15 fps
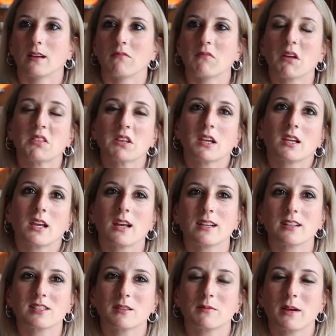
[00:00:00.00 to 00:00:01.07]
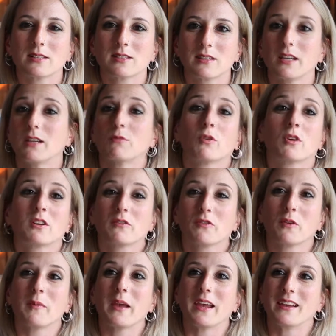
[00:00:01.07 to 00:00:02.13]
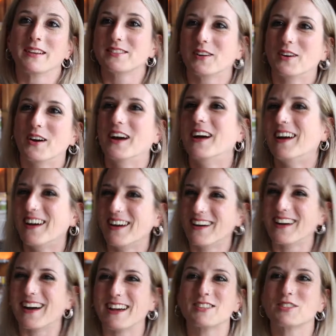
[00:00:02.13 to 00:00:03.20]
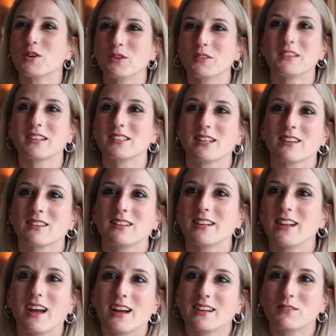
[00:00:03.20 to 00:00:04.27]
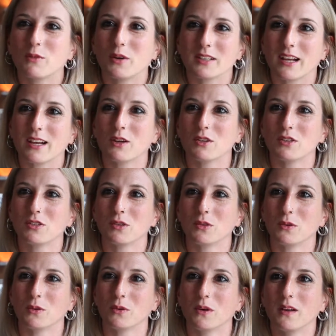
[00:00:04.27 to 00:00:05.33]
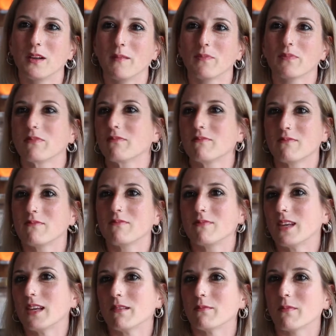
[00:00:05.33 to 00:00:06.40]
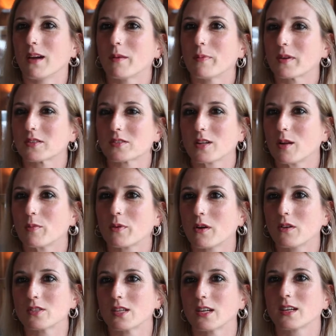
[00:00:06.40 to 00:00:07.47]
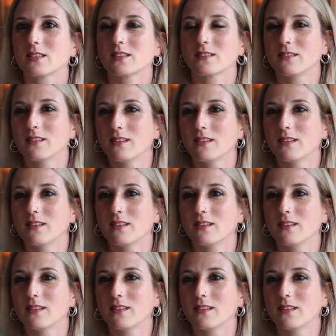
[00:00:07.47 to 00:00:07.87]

I think that's the best. It worked for me, so I showed exactly that, what I could do in my personal projects.